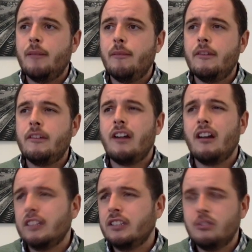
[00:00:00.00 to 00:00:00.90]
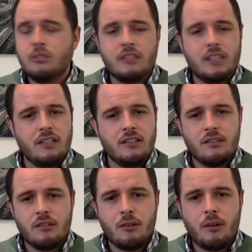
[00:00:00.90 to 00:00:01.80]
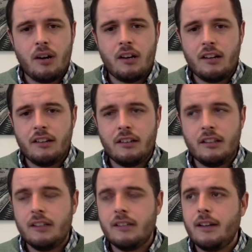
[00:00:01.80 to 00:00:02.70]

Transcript: certainly two stages are required, I think.